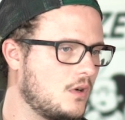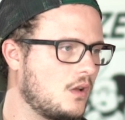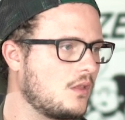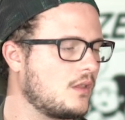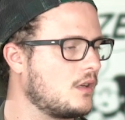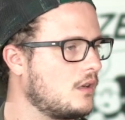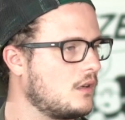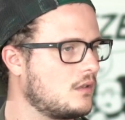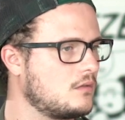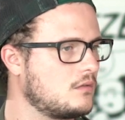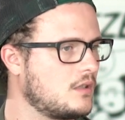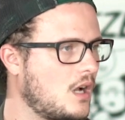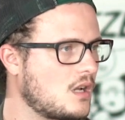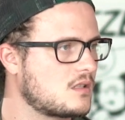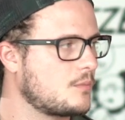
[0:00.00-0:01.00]
on the
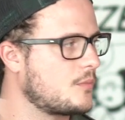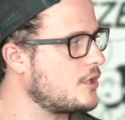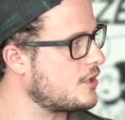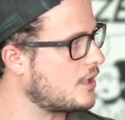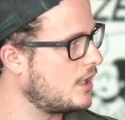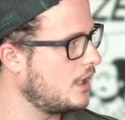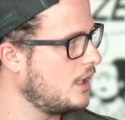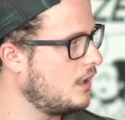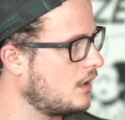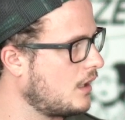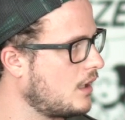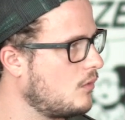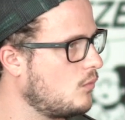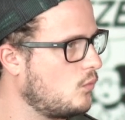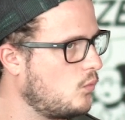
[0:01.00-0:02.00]
customer journey,
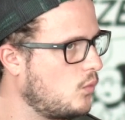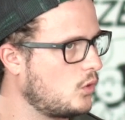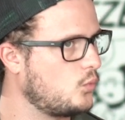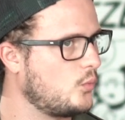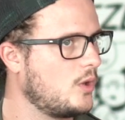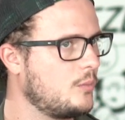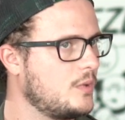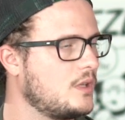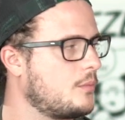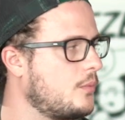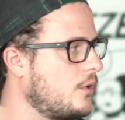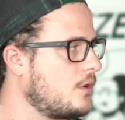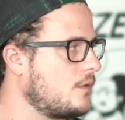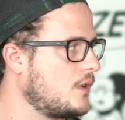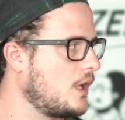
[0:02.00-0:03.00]
like what will be the
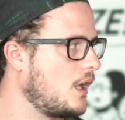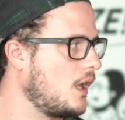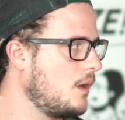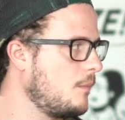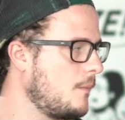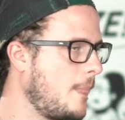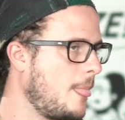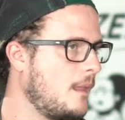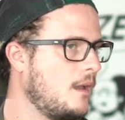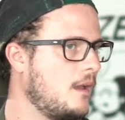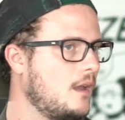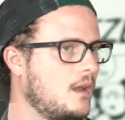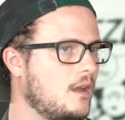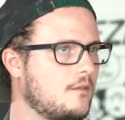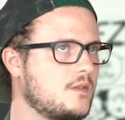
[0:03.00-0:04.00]
point of the game.
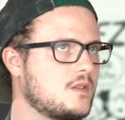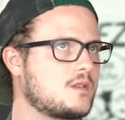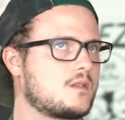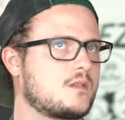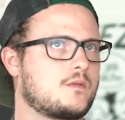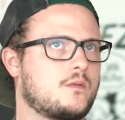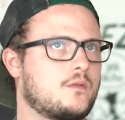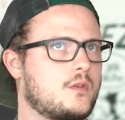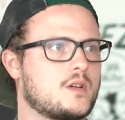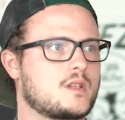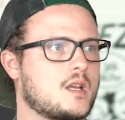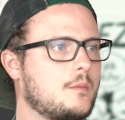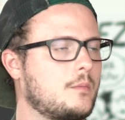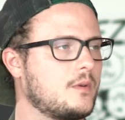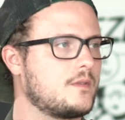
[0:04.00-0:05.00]
If it's, for
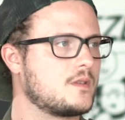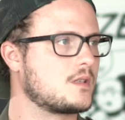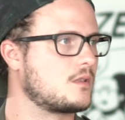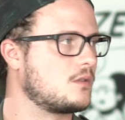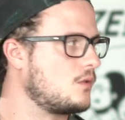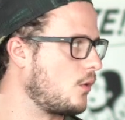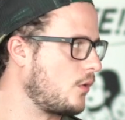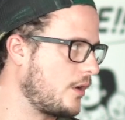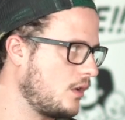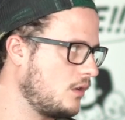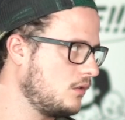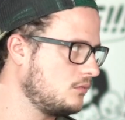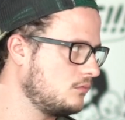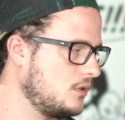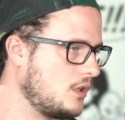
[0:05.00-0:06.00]
example, if it's a
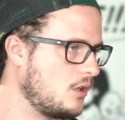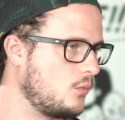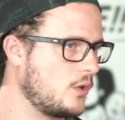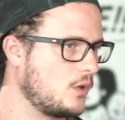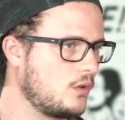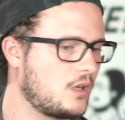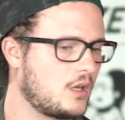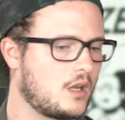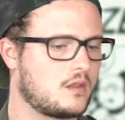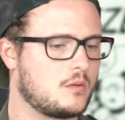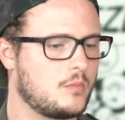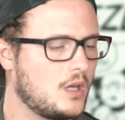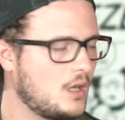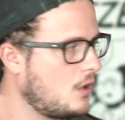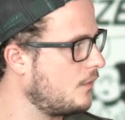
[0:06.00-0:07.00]
tutorial, we're looking at the
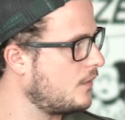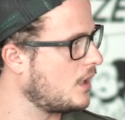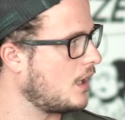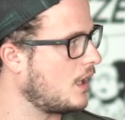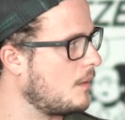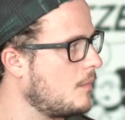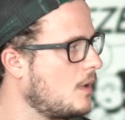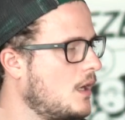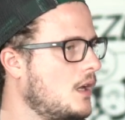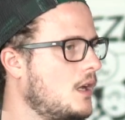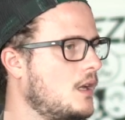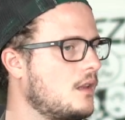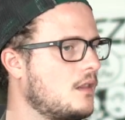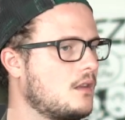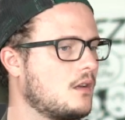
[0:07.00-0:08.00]
beginning of the game,
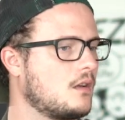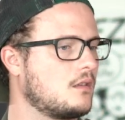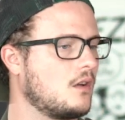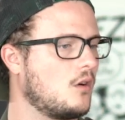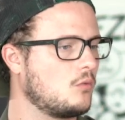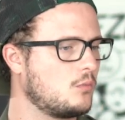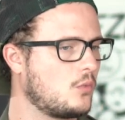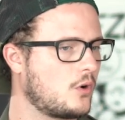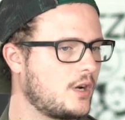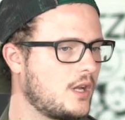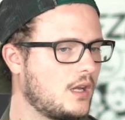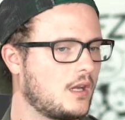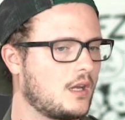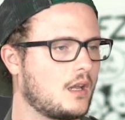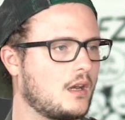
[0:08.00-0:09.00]
the
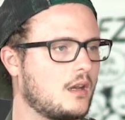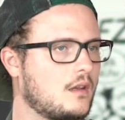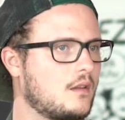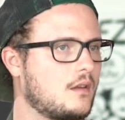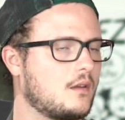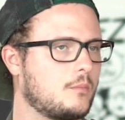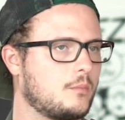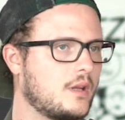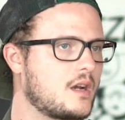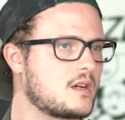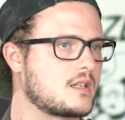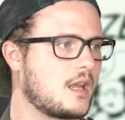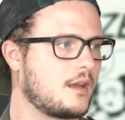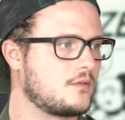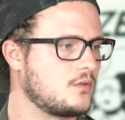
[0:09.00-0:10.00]
onboarding, and the
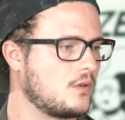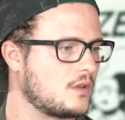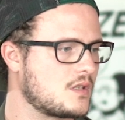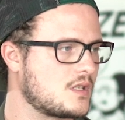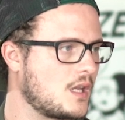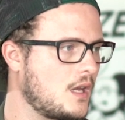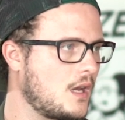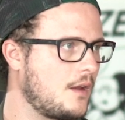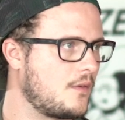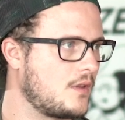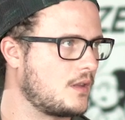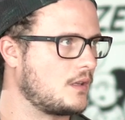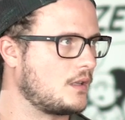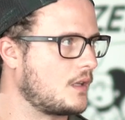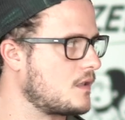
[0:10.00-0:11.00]
players have to understand
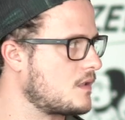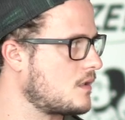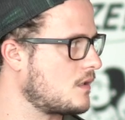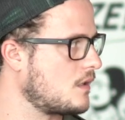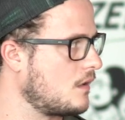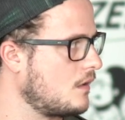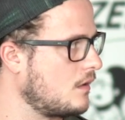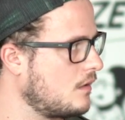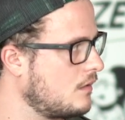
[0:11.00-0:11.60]
everything that is